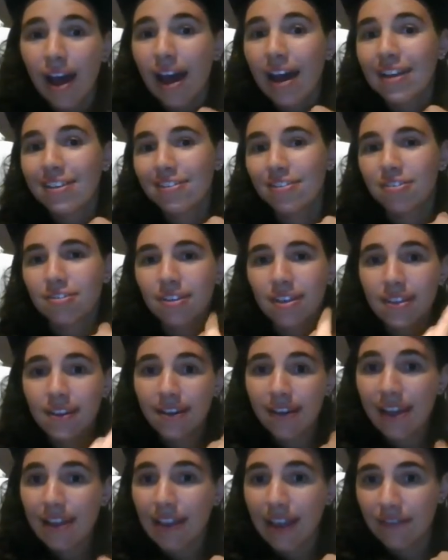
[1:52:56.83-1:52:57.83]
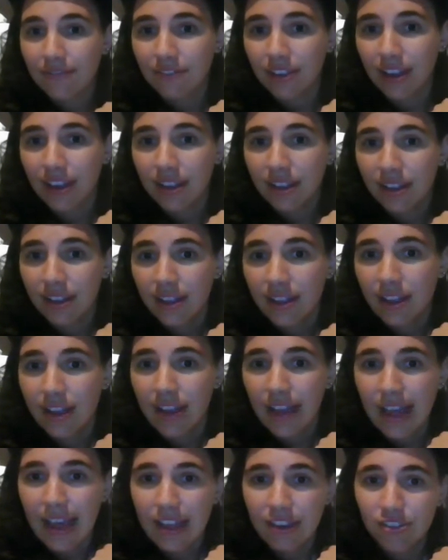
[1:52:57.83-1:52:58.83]
I told her that I loved her,
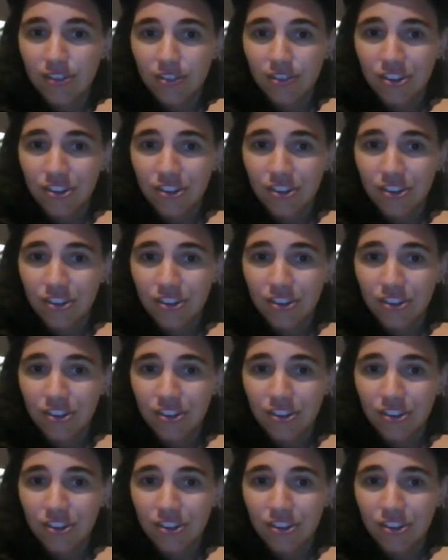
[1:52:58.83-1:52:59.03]
and